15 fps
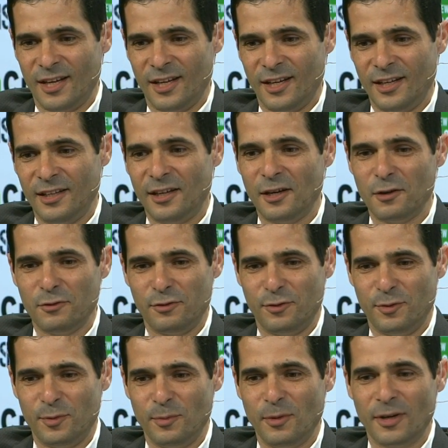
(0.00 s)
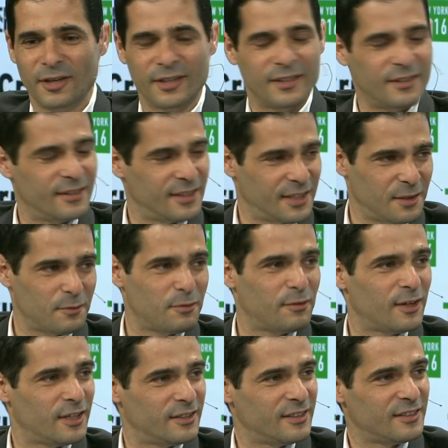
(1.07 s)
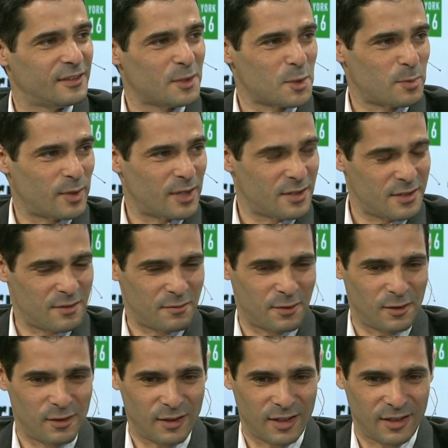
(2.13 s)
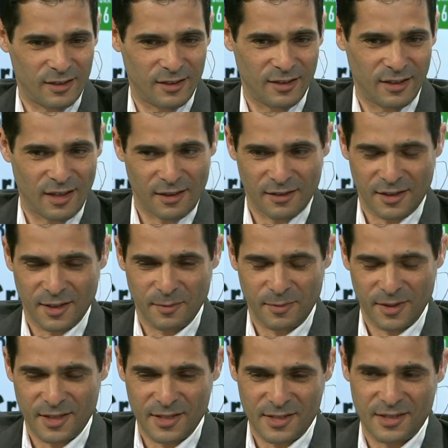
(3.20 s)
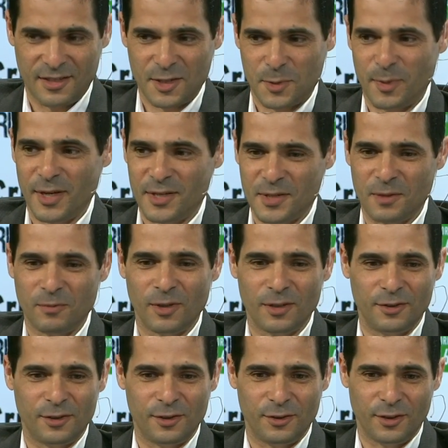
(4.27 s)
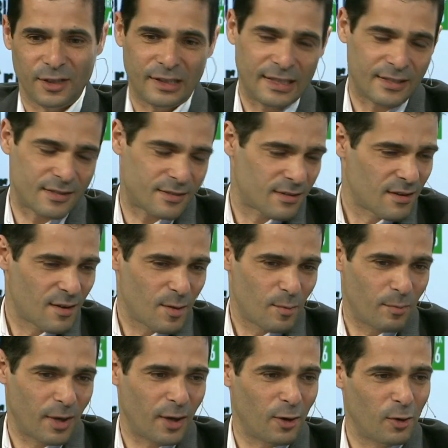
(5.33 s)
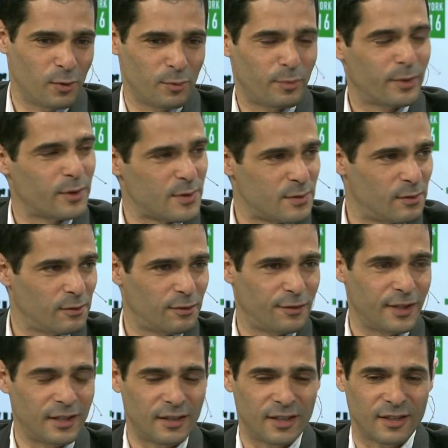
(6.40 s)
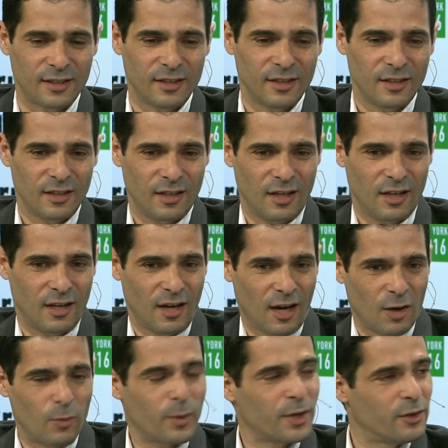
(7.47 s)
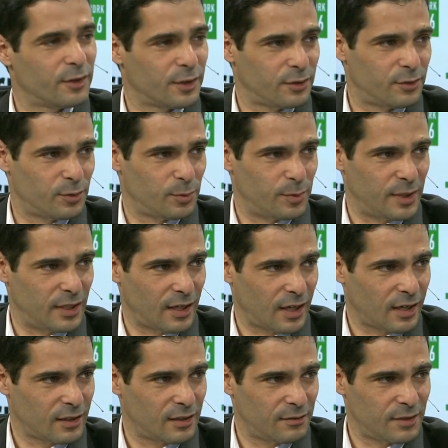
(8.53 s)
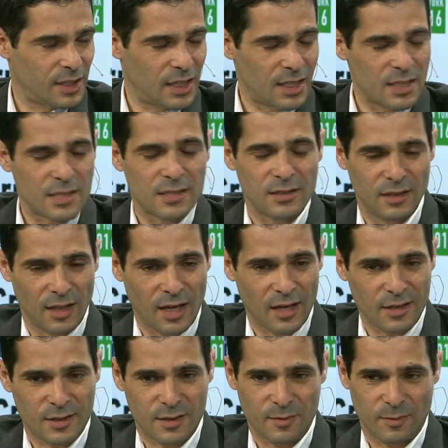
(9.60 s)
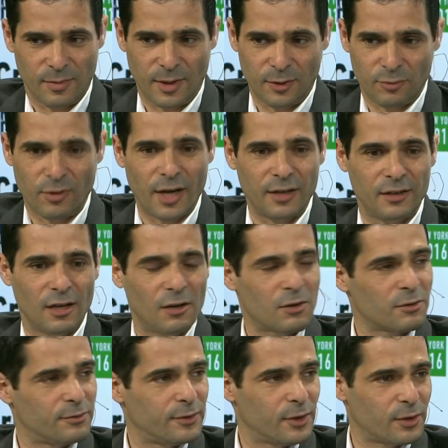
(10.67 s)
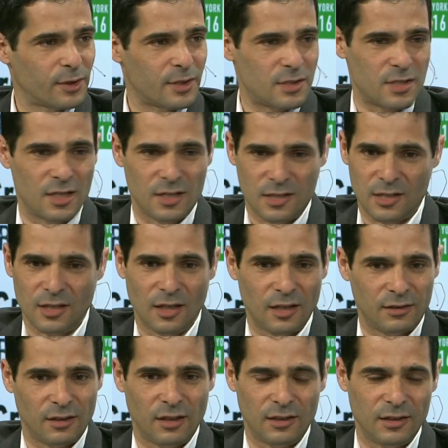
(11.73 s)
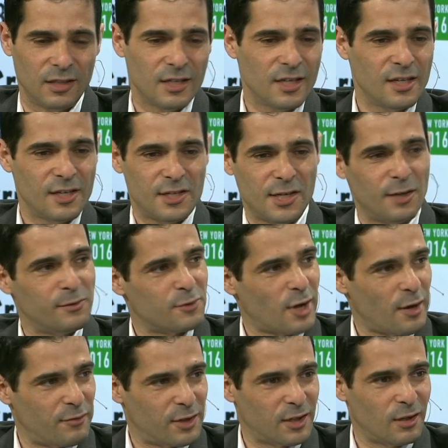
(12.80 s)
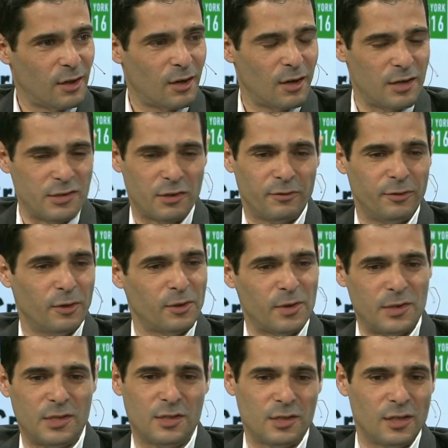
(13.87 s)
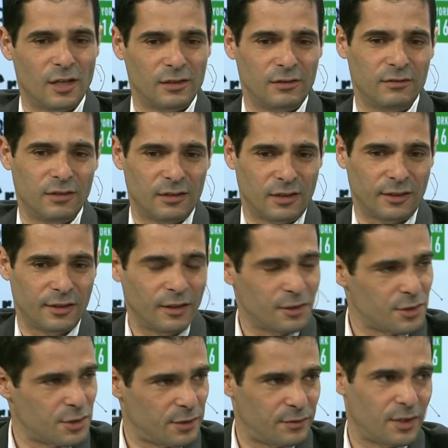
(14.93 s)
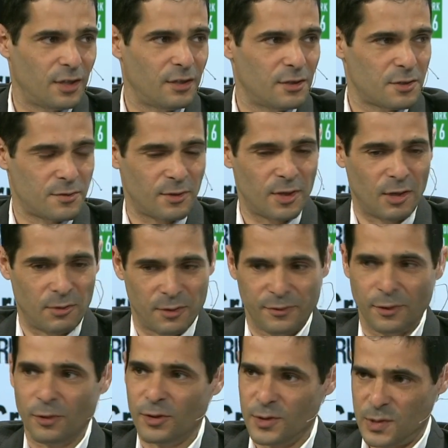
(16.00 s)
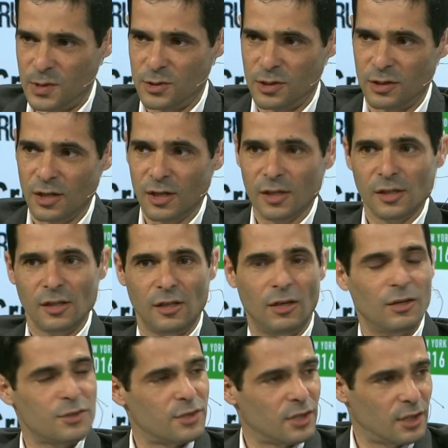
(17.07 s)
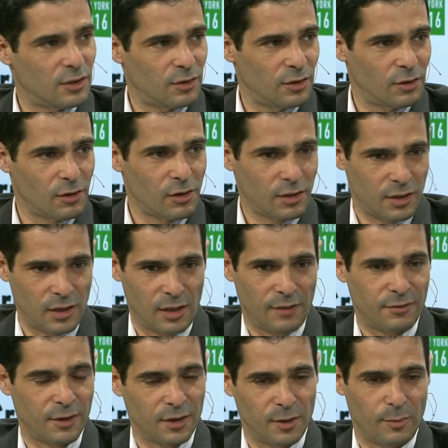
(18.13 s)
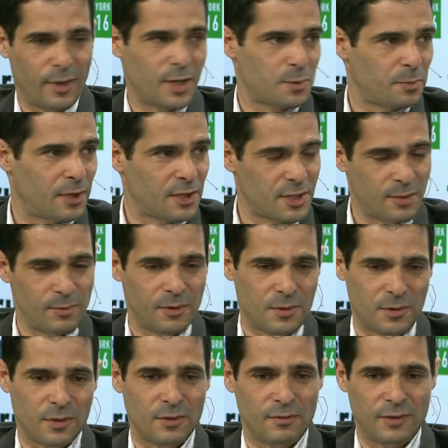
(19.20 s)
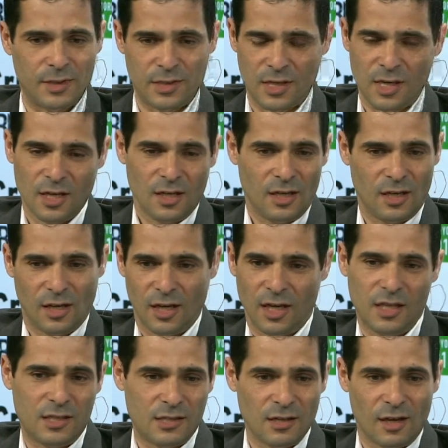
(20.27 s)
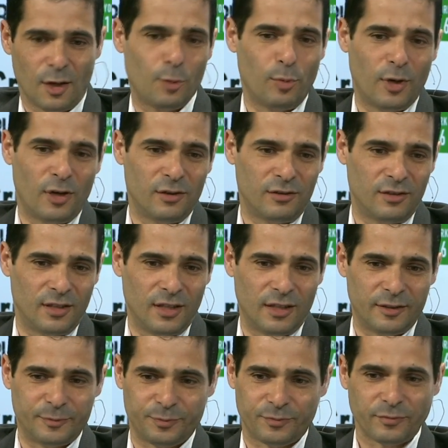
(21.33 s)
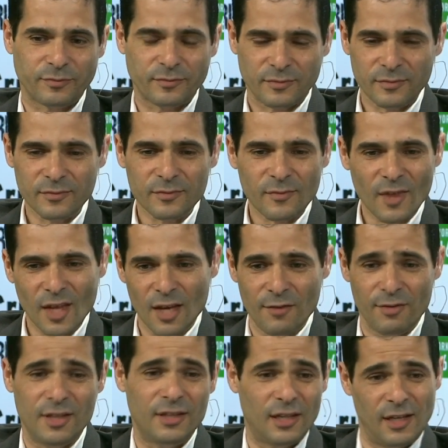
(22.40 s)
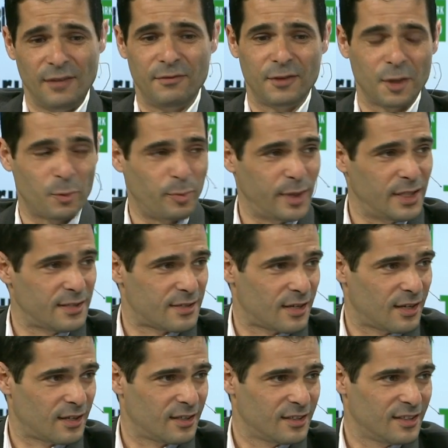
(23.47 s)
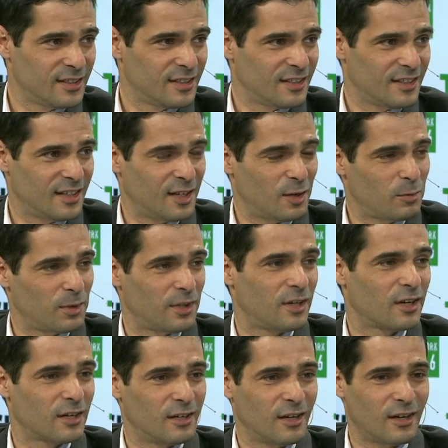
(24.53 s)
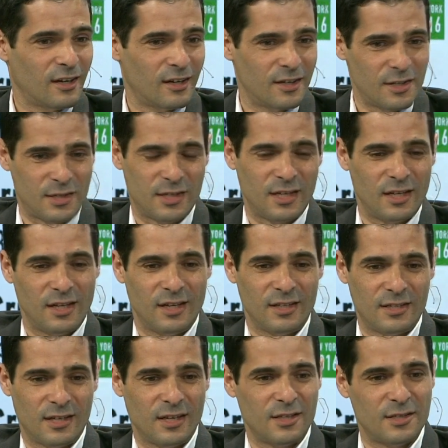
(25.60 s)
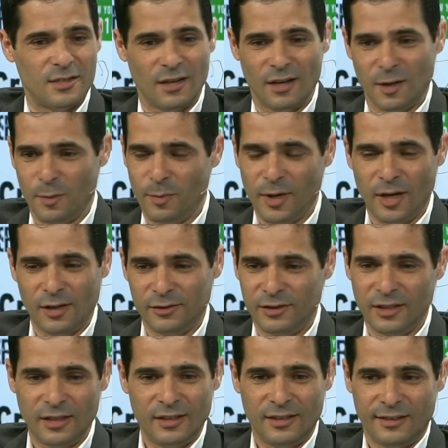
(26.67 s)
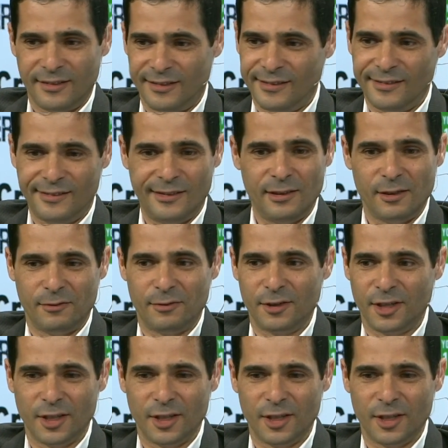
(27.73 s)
a lot of marketing and FUD in this space if you look at the other companies in this space and what they're doing. That's my own personal feeling. Uh, are we going to be active in this? Yes, but right now our focus is not on self-driving cars. Our focus is not on the technology of 10 years from now. Our focus is on launching in New York, delivering the best possible service. Uh, it's not about um, even delivering pizza uh, with our cars. It's, it's not about uh, delivering